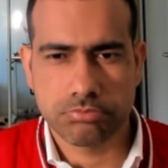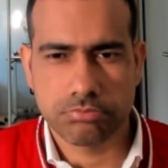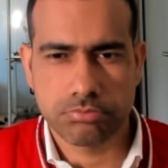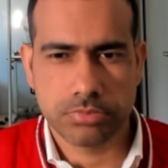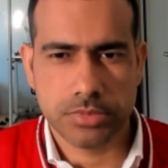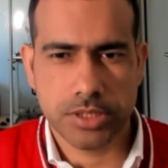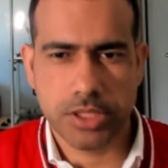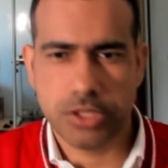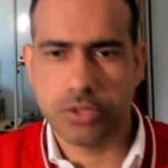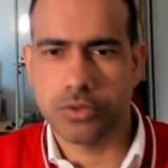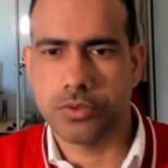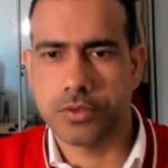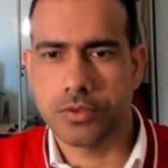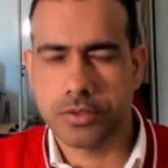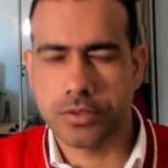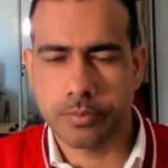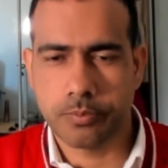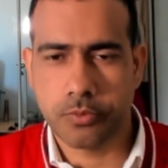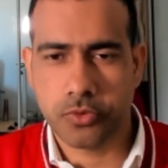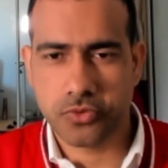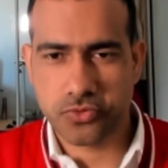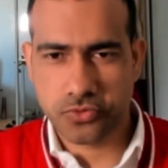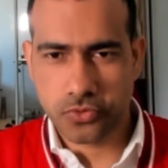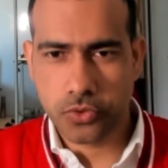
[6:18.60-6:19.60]
the
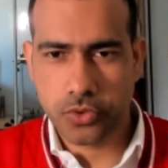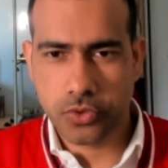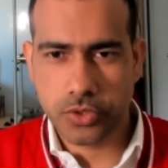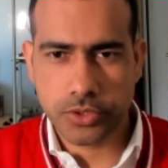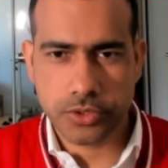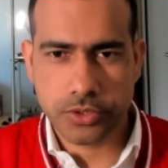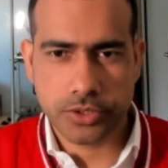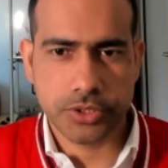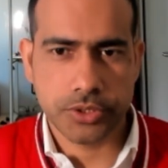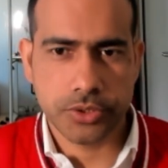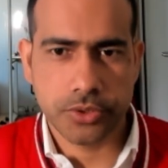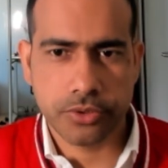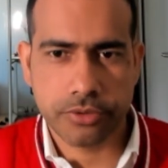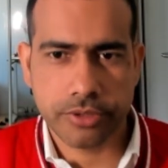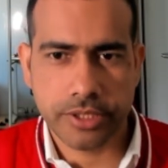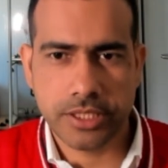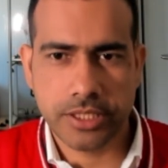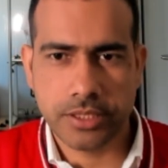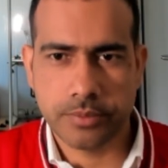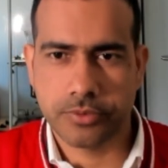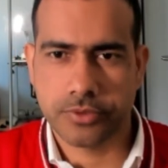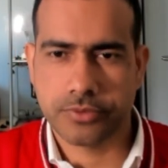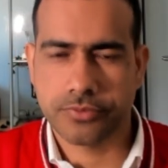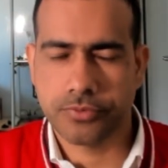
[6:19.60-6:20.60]
portfolio
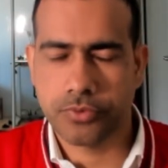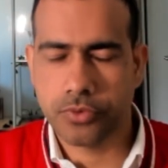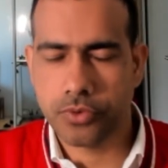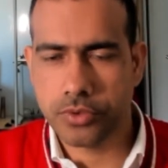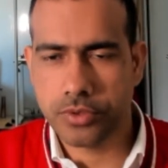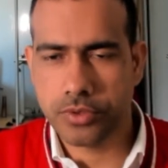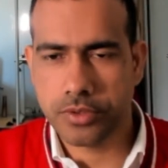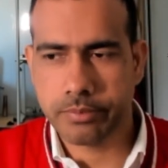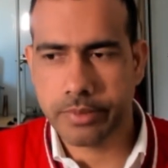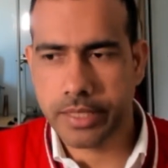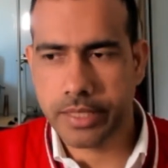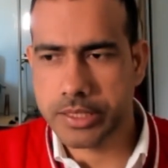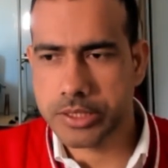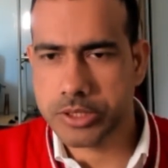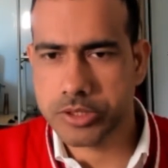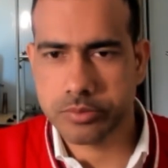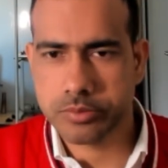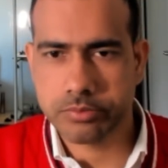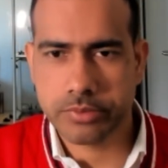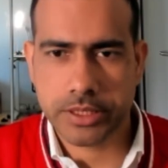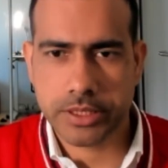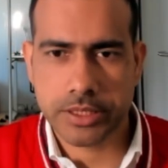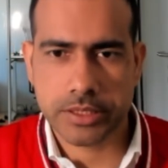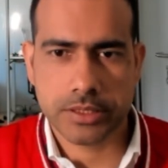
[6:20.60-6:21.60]
theory, portfolio
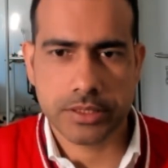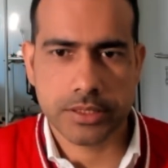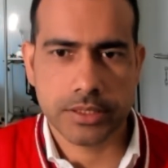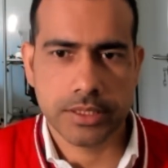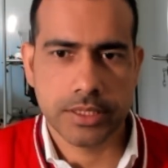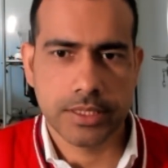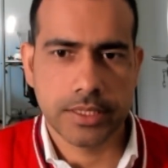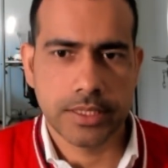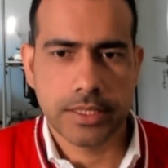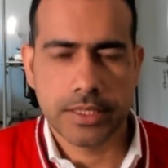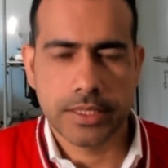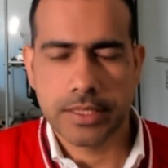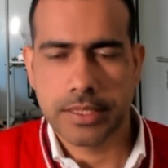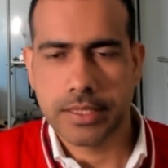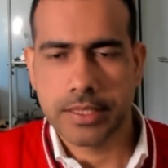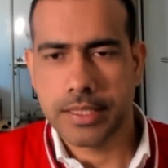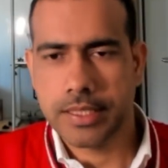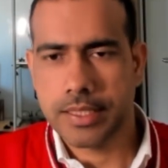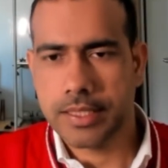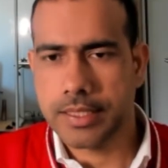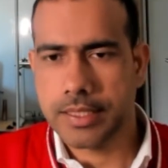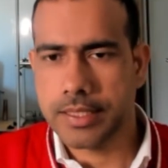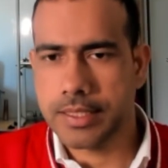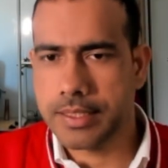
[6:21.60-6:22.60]
management,
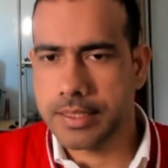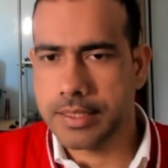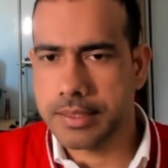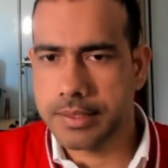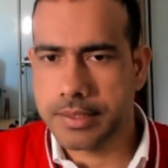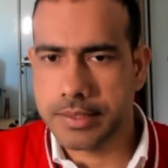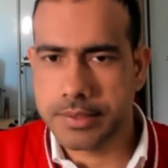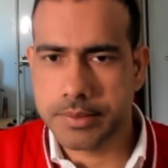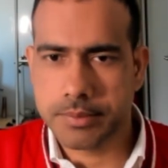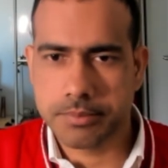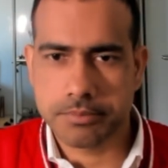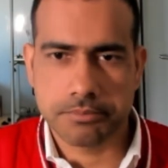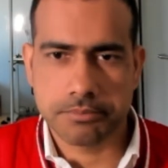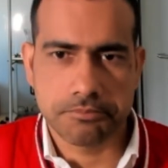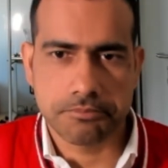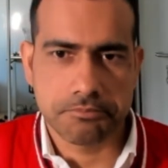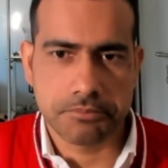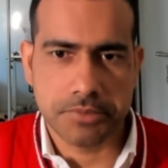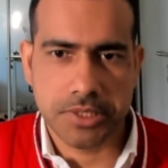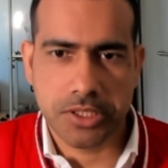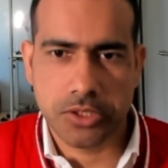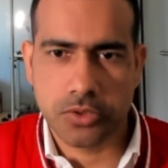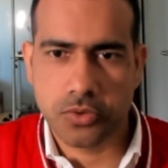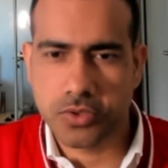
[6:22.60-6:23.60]

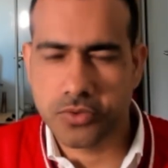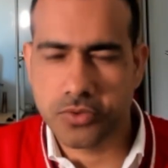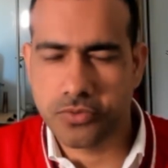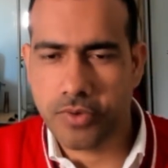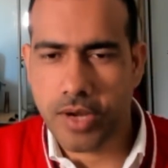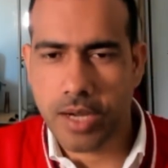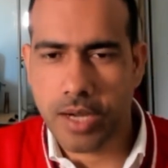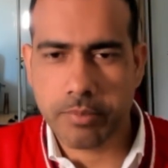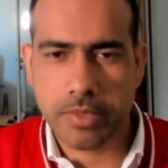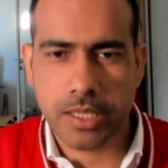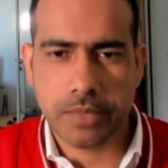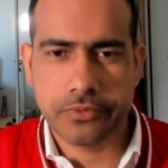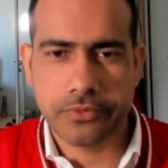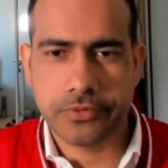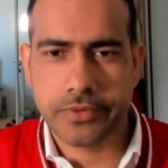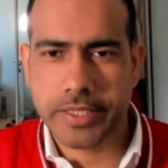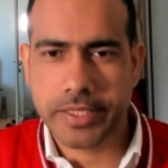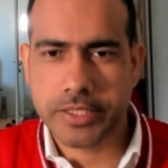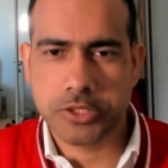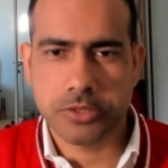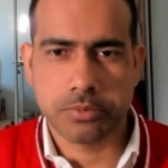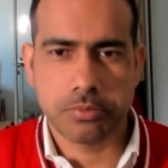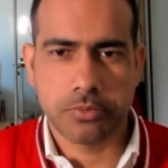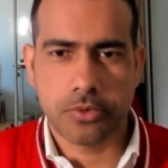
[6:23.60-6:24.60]
the Fama
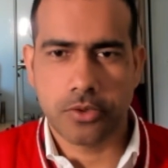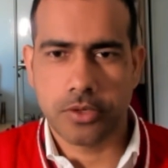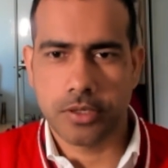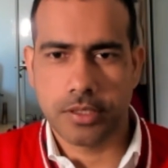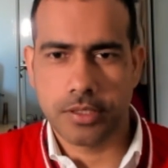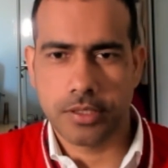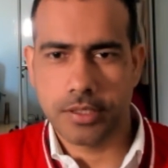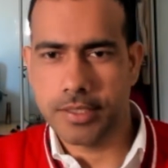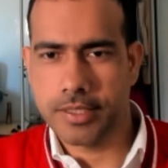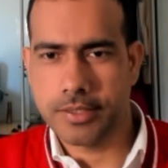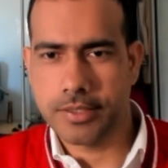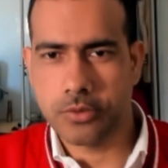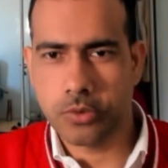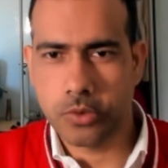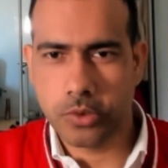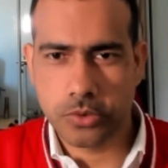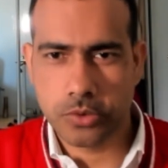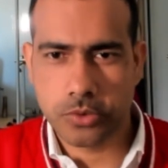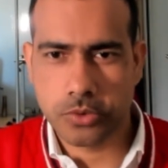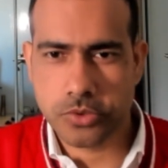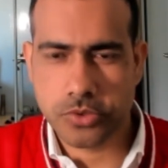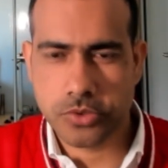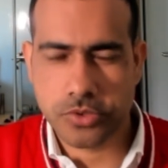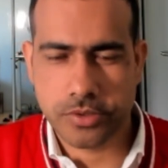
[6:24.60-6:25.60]
French model and all
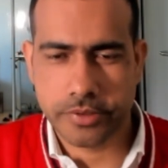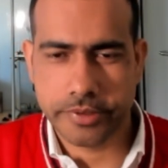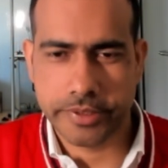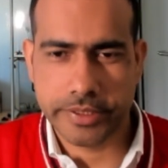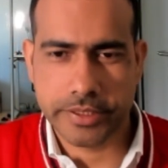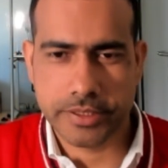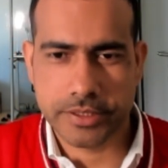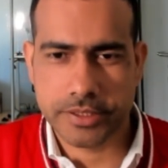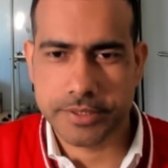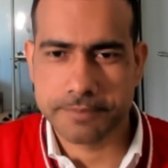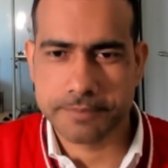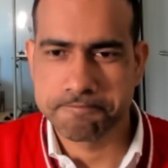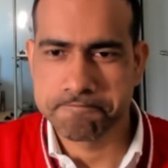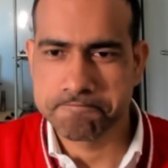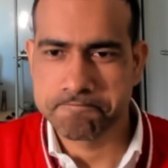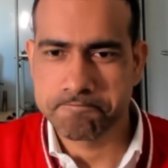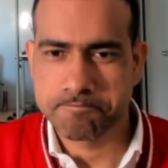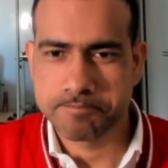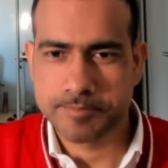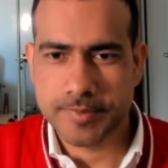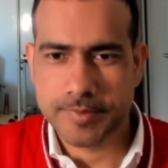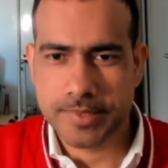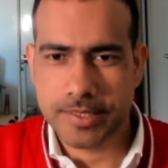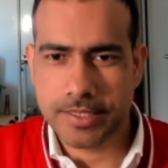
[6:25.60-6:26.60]
those things.
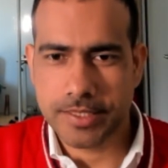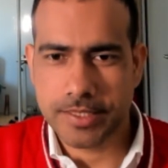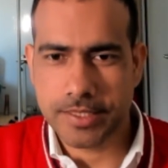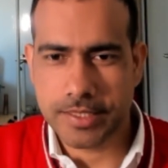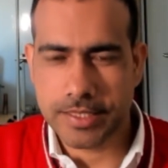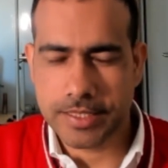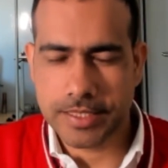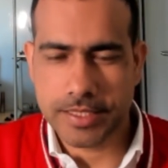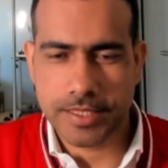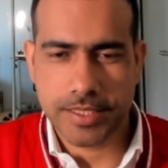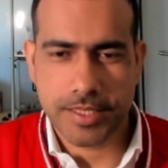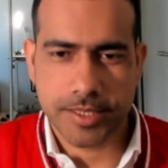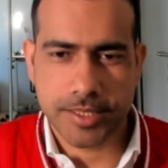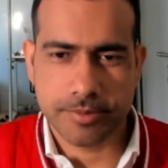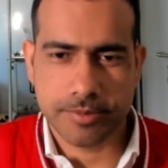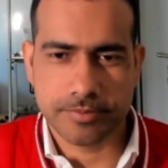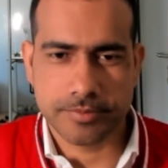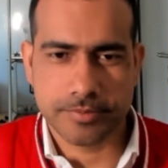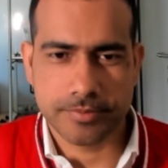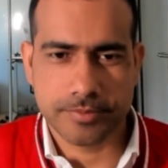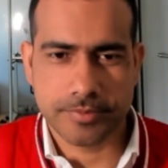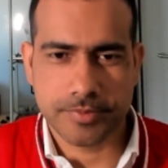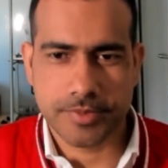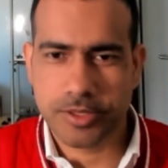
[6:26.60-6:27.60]

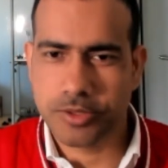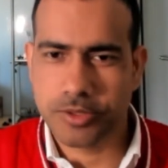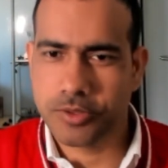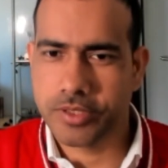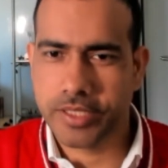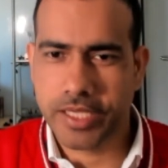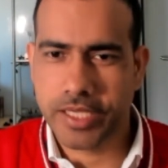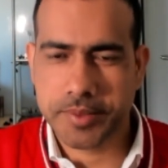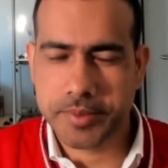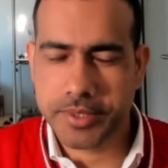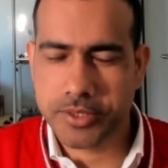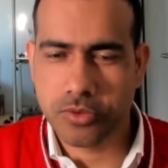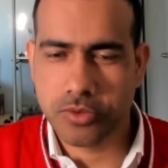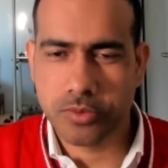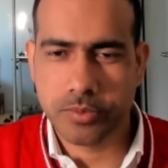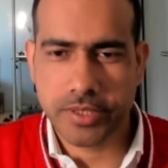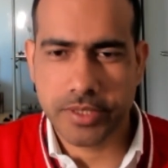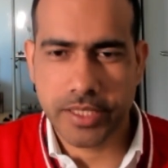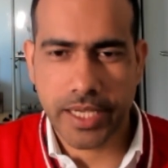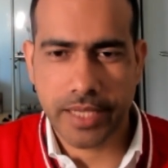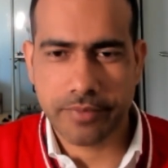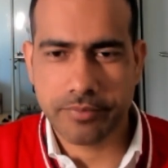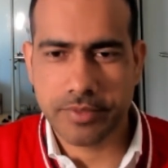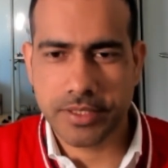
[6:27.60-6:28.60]
It will be
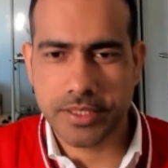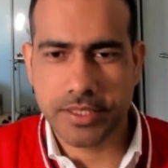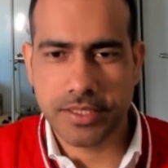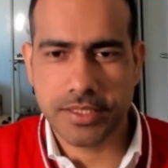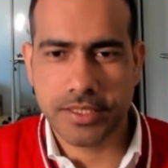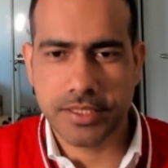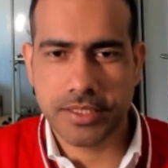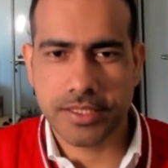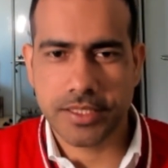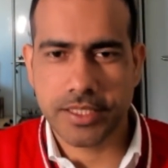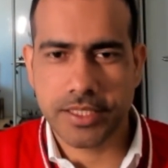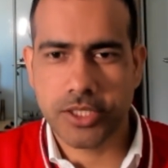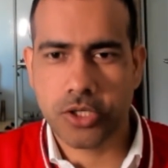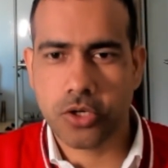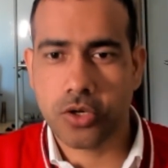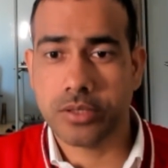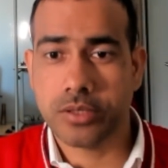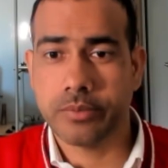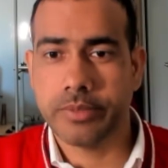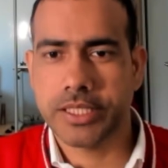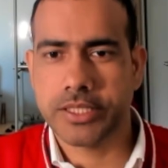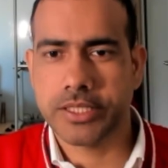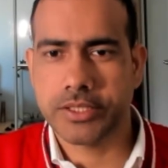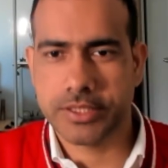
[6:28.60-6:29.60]
heavily
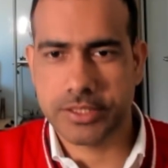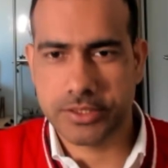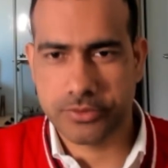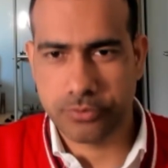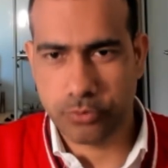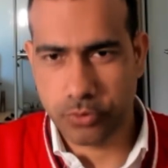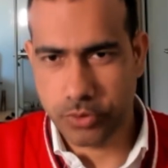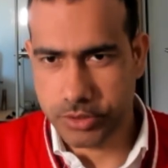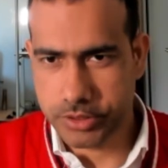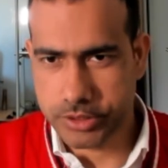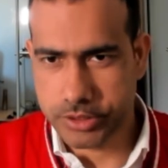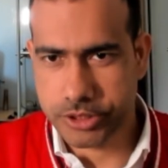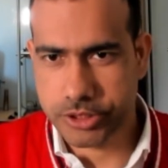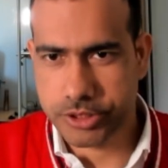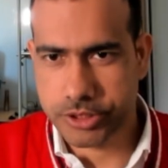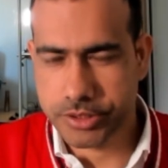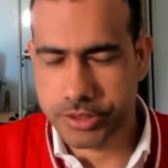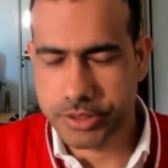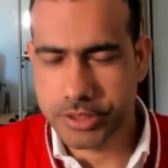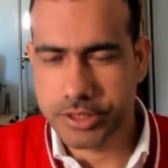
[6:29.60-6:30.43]
econometrics focused,